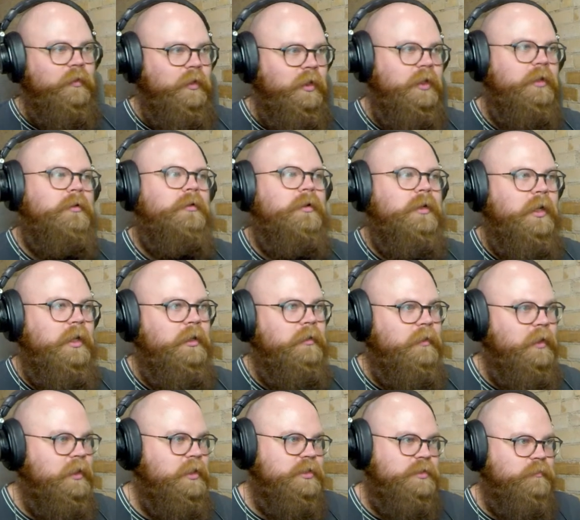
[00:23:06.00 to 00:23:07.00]
in, and
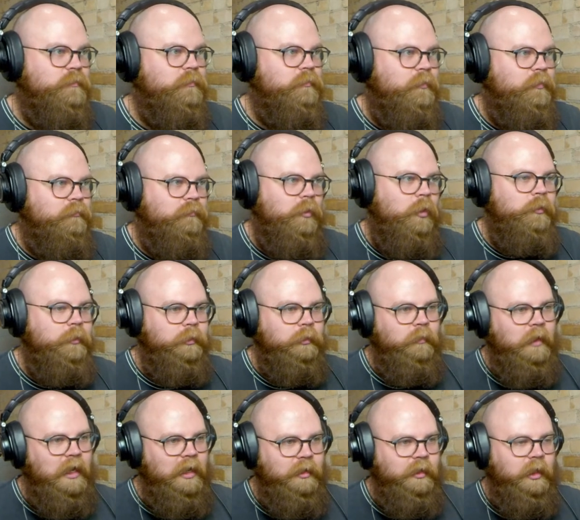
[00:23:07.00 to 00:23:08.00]
they just roll it
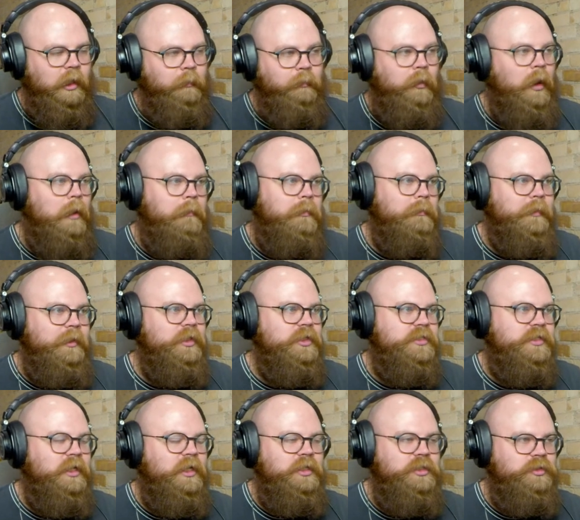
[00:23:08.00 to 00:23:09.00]
around, and I'm probably
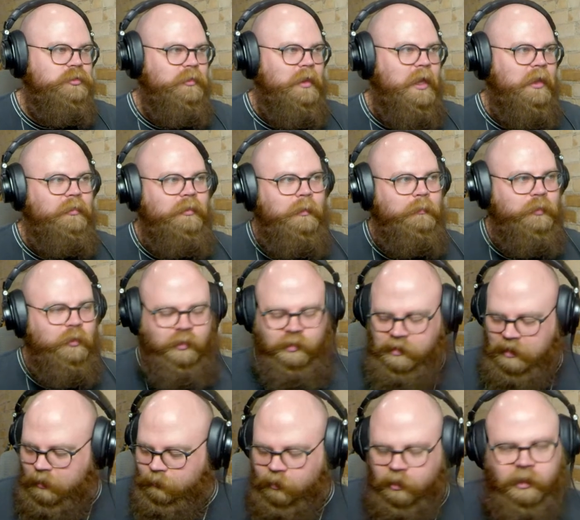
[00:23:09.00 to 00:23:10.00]
just gonna do that, then put the
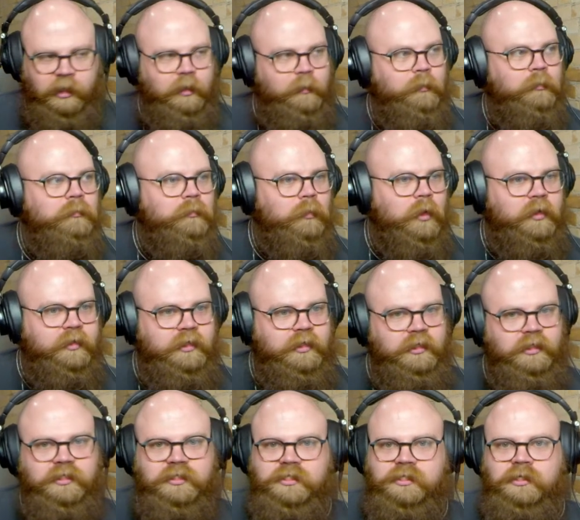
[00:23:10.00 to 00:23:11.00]
camera on him while he
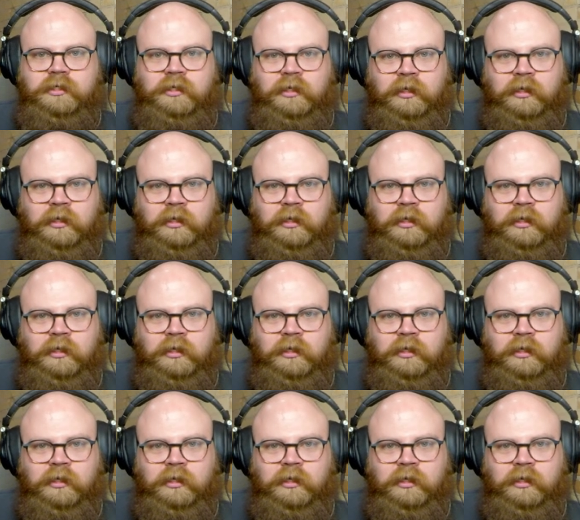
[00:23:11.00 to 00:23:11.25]
eats